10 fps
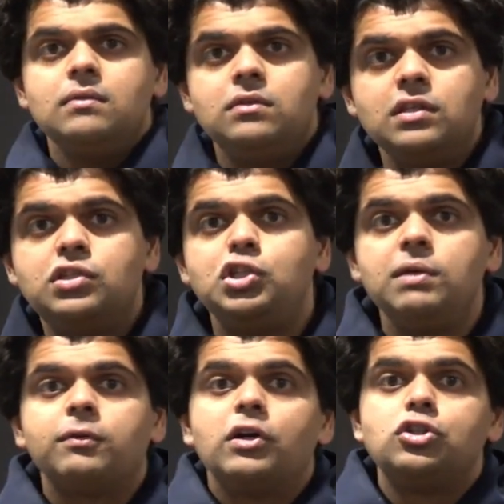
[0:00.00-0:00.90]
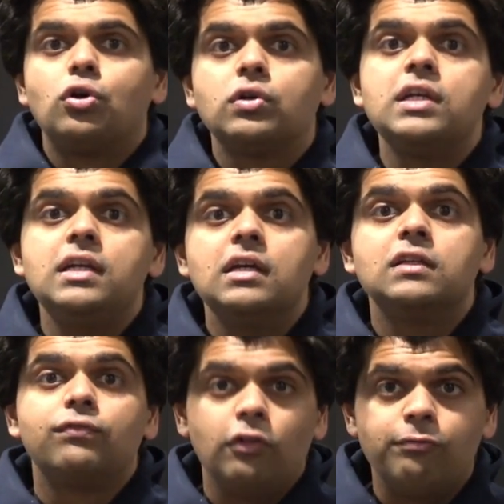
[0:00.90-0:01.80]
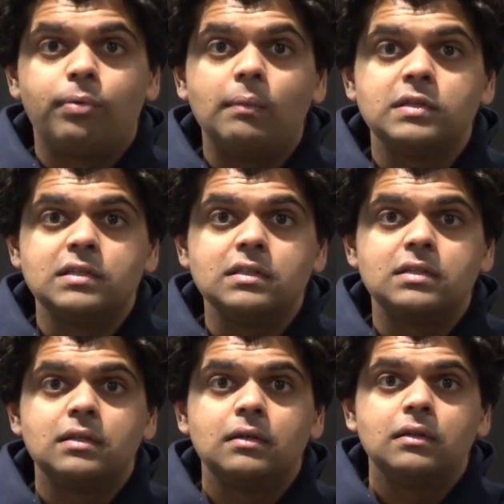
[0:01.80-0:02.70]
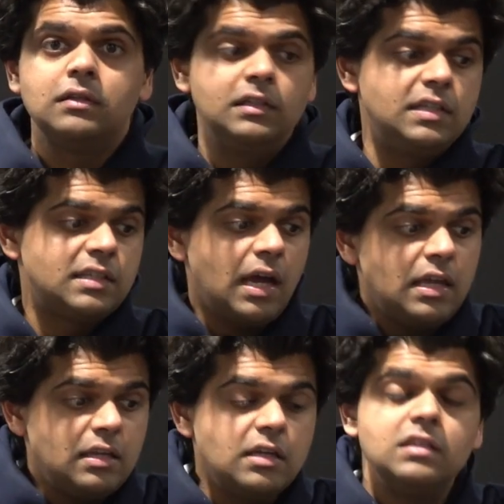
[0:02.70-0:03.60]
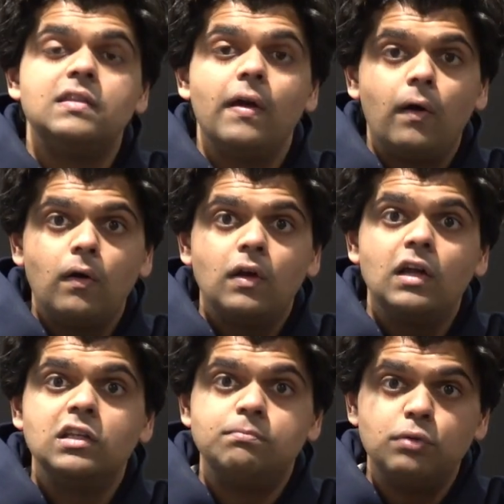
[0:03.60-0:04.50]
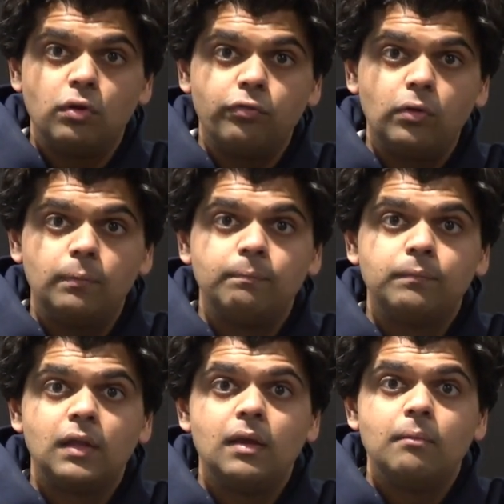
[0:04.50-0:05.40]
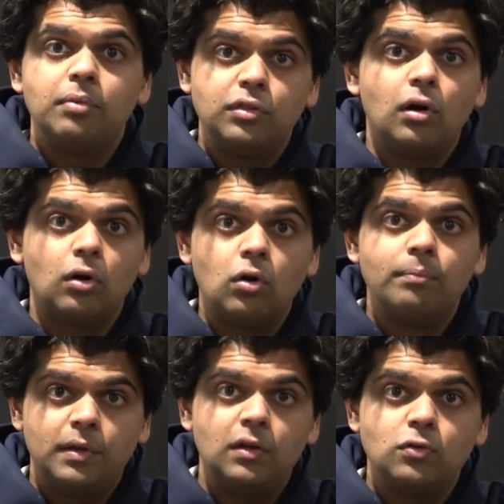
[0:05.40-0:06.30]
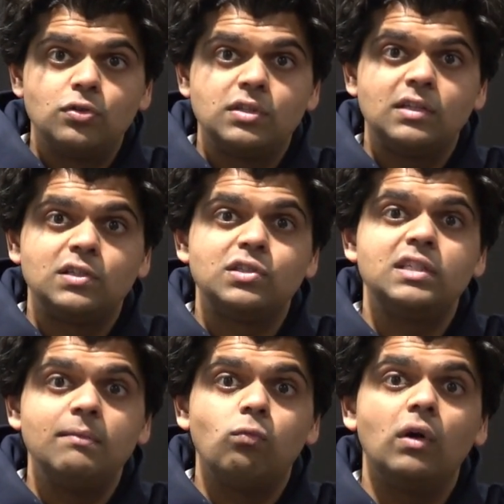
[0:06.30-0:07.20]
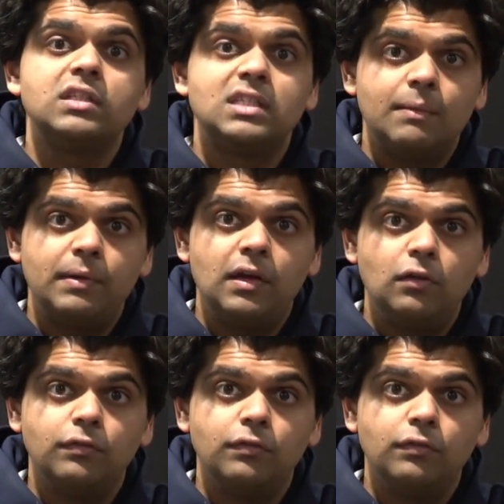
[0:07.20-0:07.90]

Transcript: This Jeep Grand Cherokee is full of promises. The design is there, it is beautiful, but there are competitors that just seem one step ahead